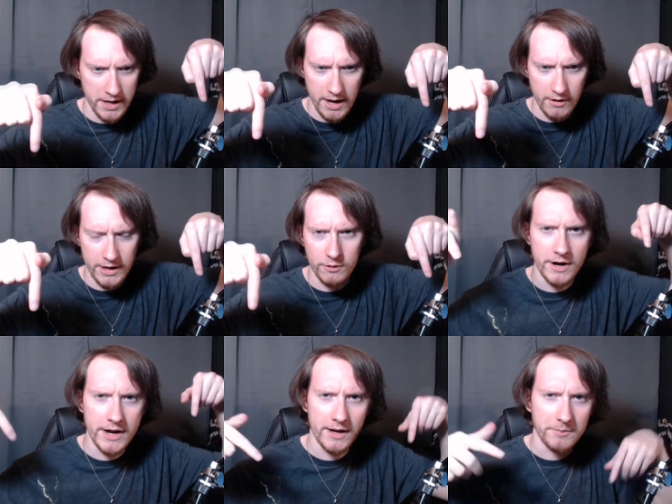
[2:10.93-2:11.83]
how I
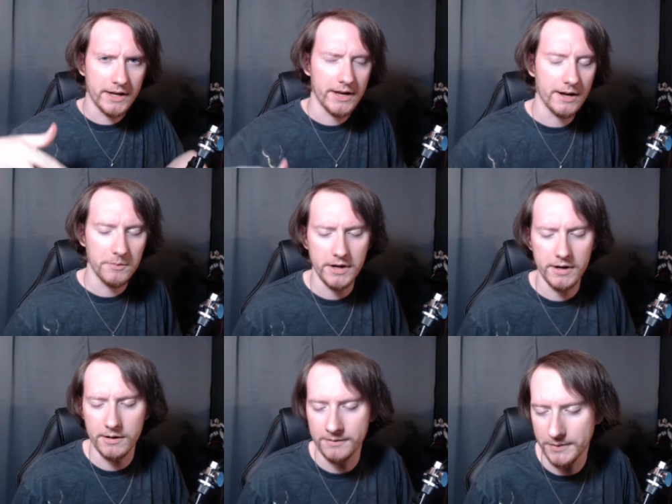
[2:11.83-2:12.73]
orient my camera
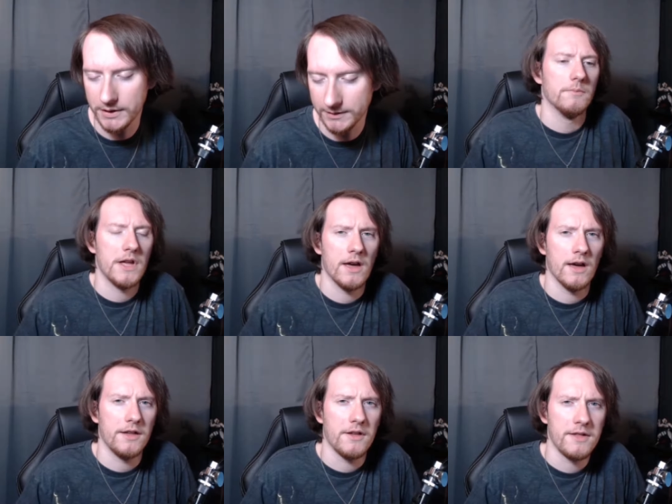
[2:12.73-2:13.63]
here. But but yeah,
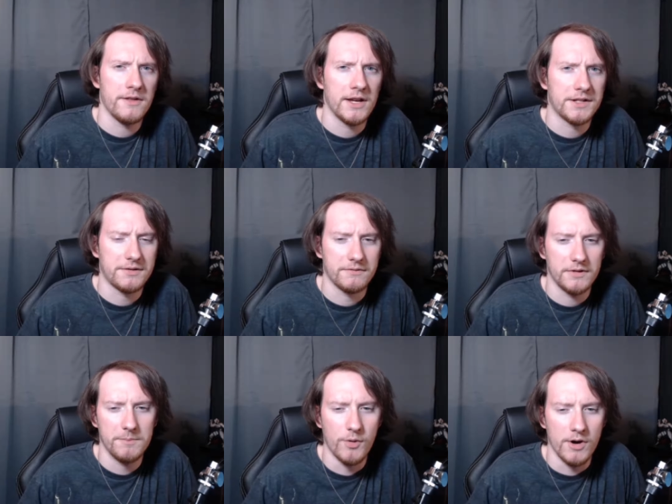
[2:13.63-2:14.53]
I, I think it's
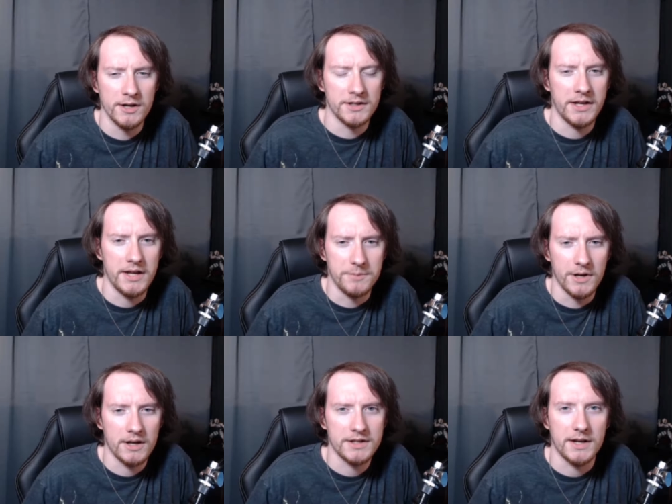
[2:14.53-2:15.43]
important to keep
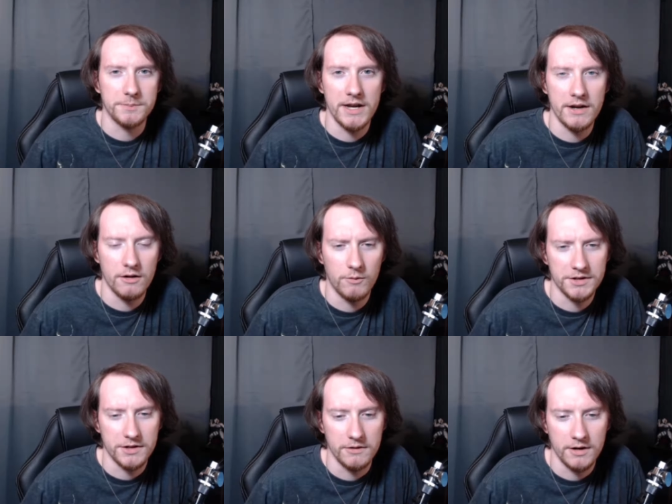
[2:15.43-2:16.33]
you guys updated on
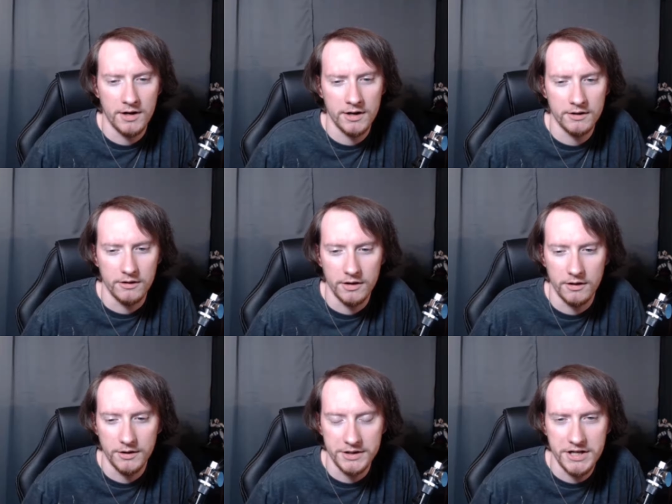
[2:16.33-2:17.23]
what's going on on,
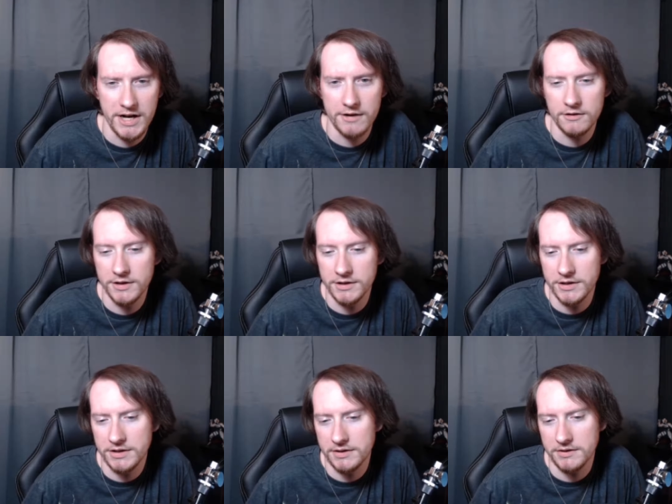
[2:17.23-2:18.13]
uh, on the channel and
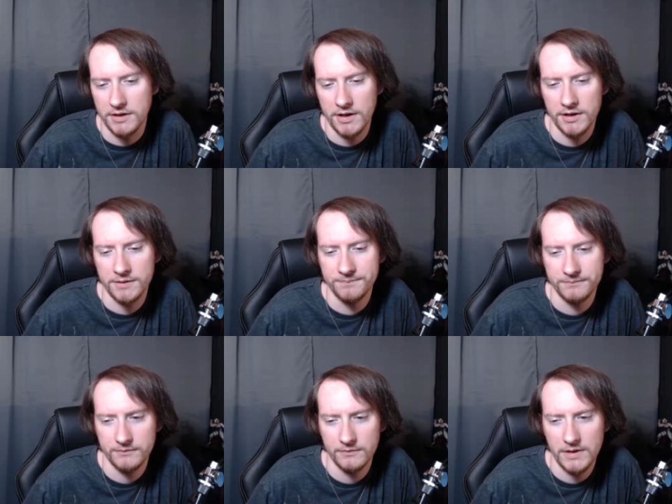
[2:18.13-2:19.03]
just. Uh,
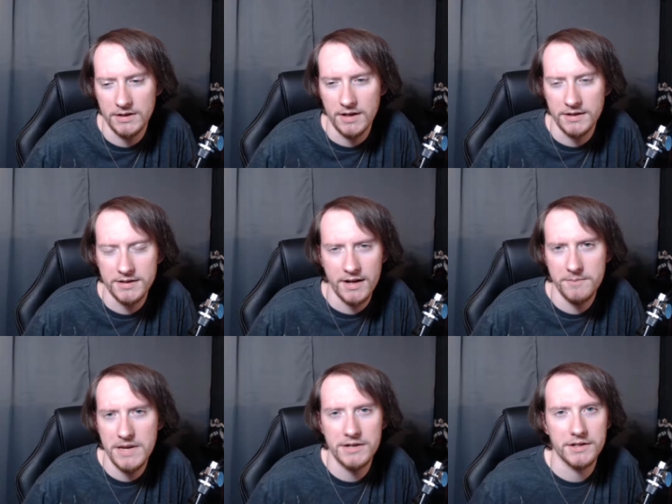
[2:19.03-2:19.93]
in, instead
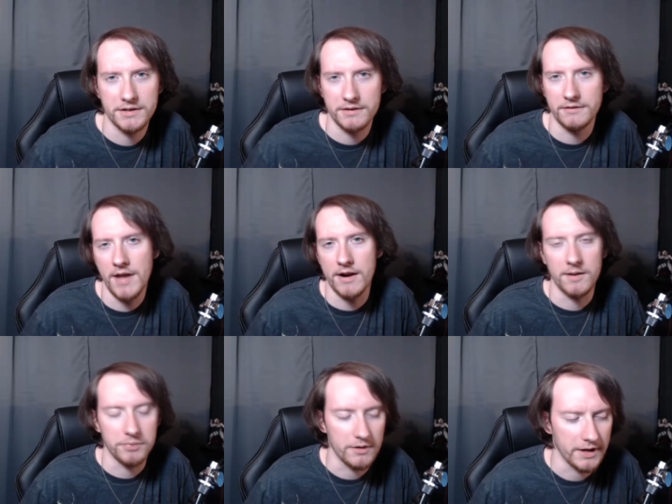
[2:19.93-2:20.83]
of me just not
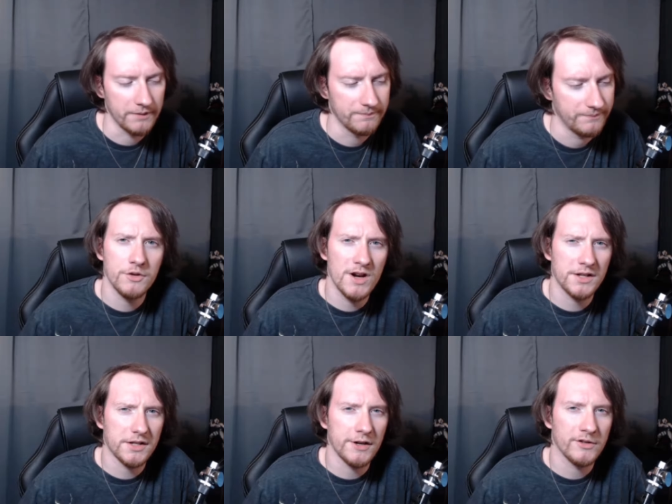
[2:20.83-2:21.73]
uploading. I do want
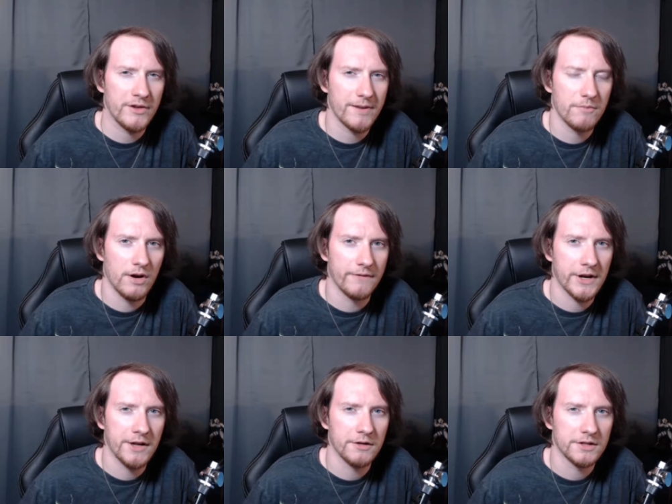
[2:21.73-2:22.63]
to start doing more
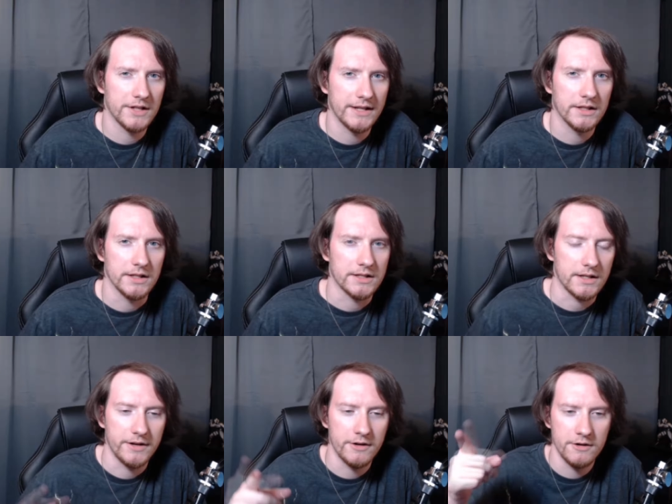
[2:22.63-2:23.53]
videos like this.
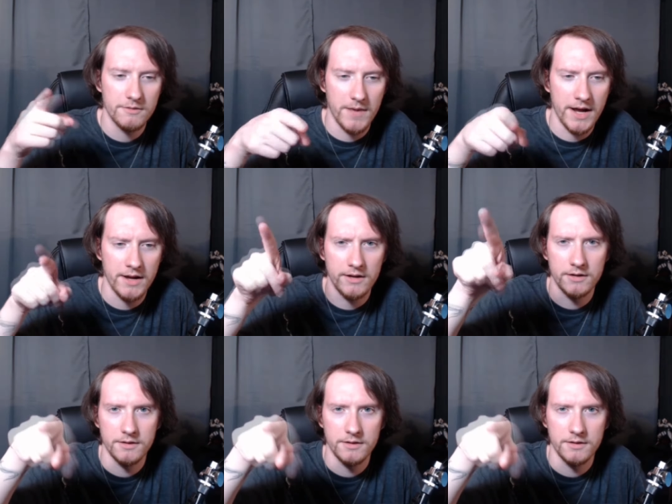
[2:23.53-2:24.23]
I know my